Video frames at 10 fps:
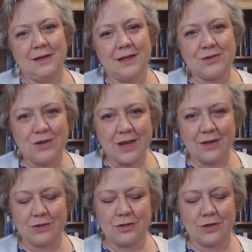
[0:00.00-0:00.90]
Yesterday
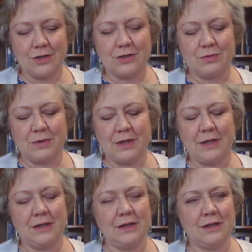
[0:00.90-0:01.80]
in church,
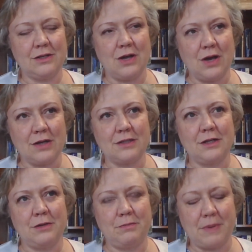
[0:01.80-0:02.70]
we talked
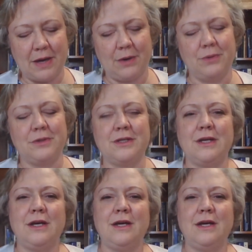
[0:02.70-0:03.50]
about